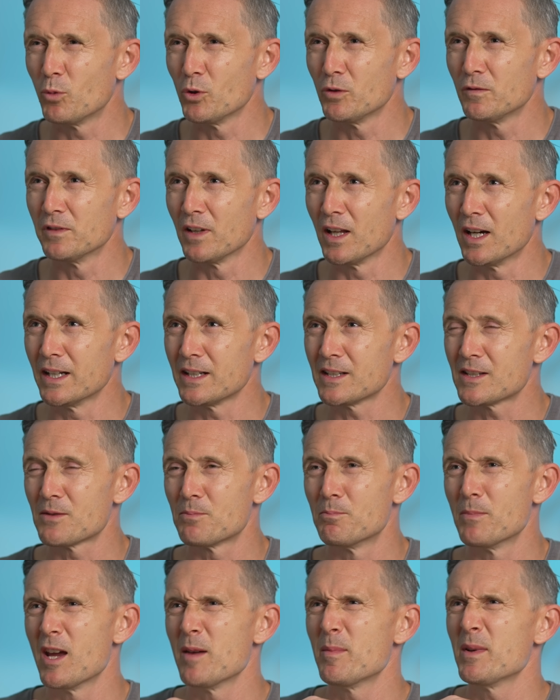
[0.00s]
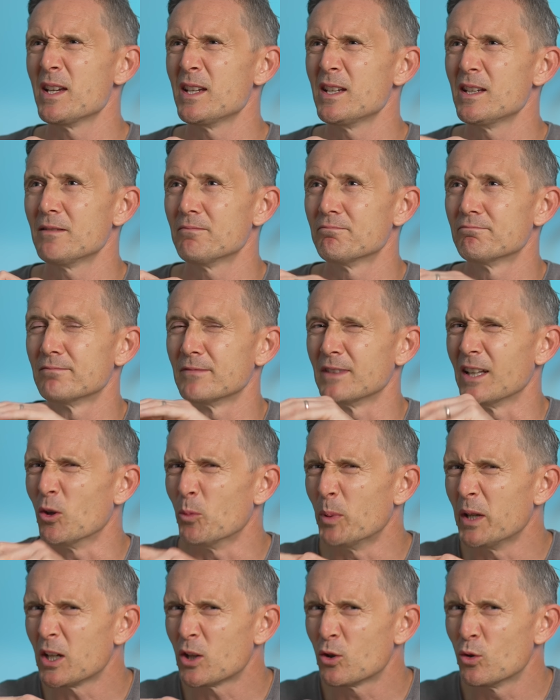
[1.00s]
Would have liked maybe a little
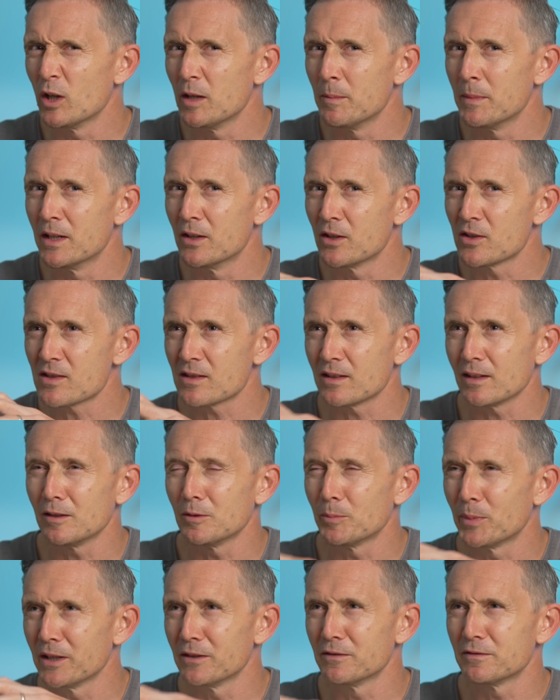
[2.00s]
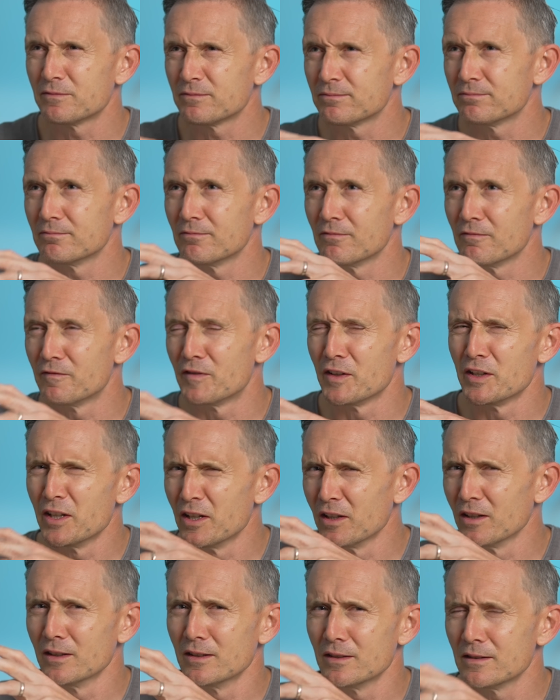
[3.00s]
bit of creaminess, a little bit of
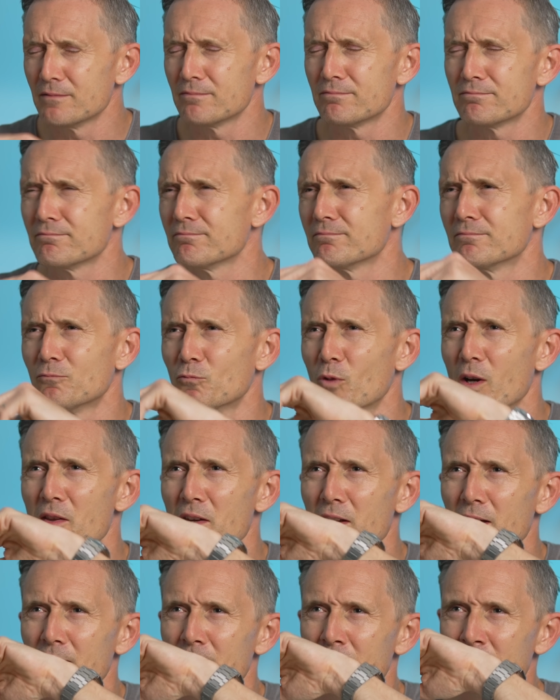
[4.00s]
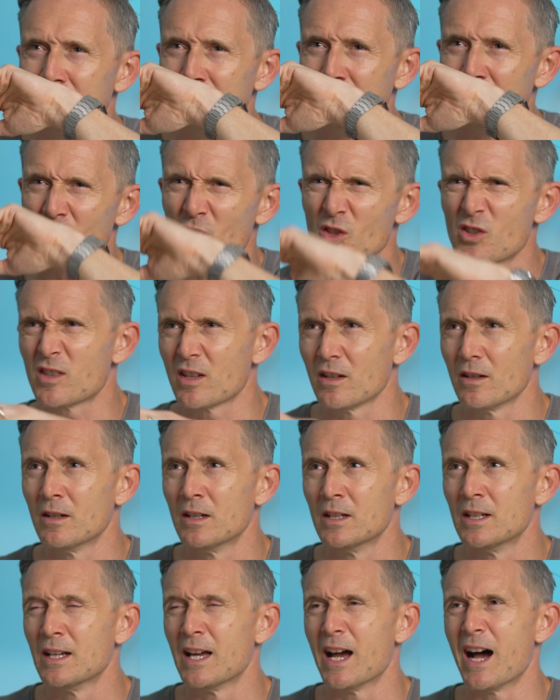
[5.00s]
vanilla with it, just to
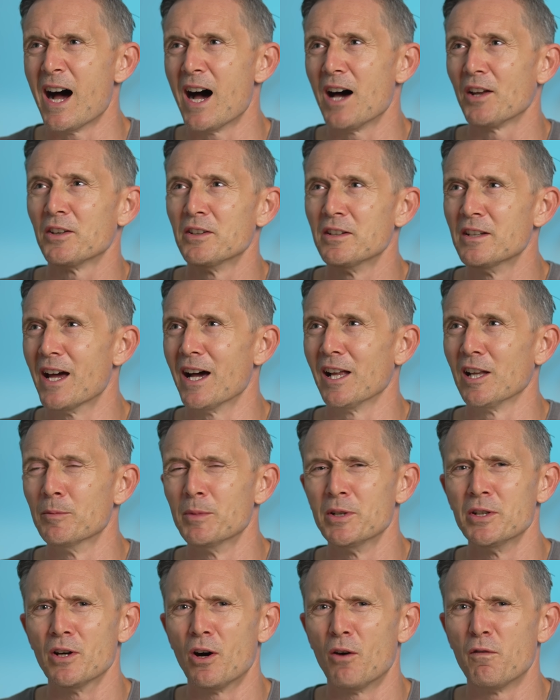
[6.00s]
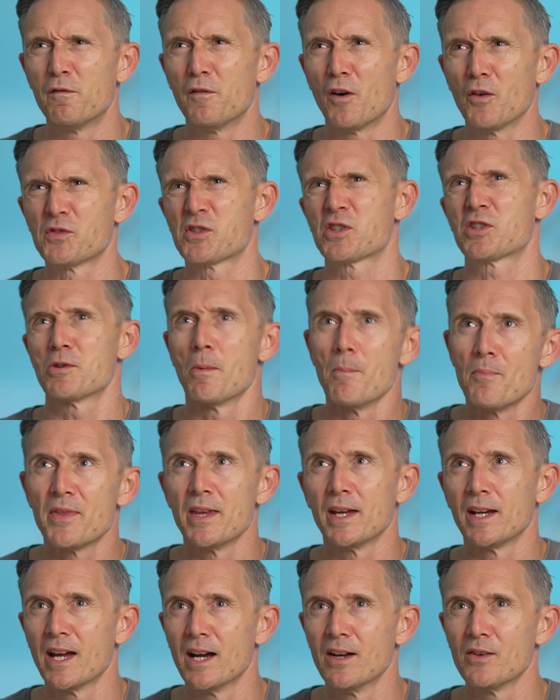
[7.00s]
add an element of, of
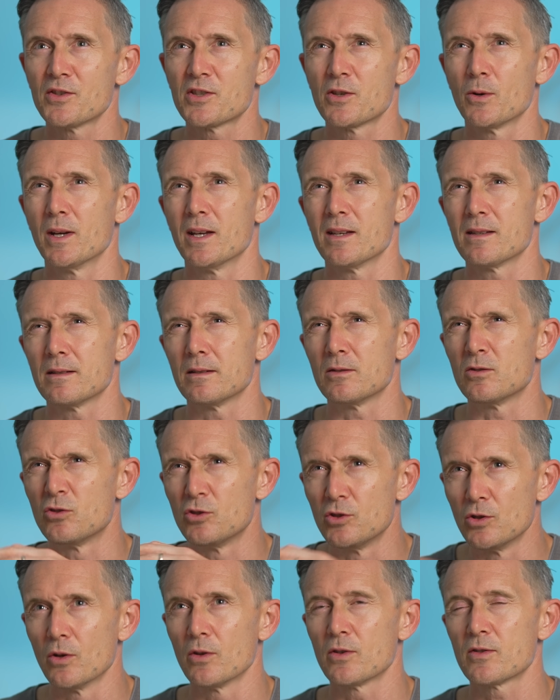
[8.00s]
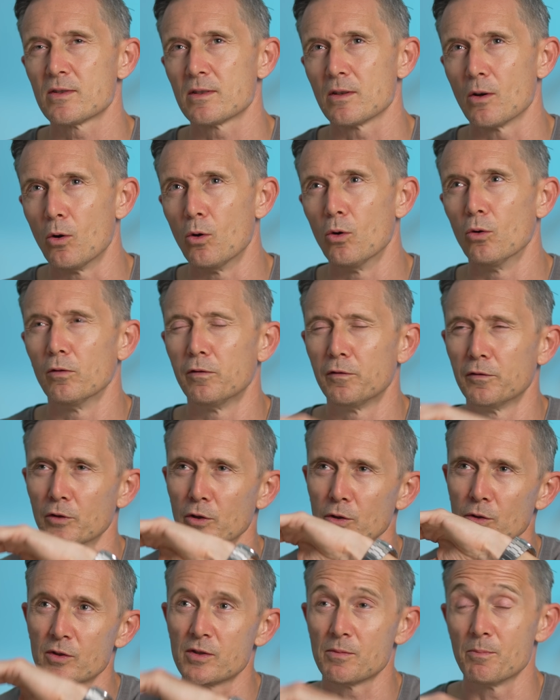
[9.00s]
something else so it isn't just all fruit.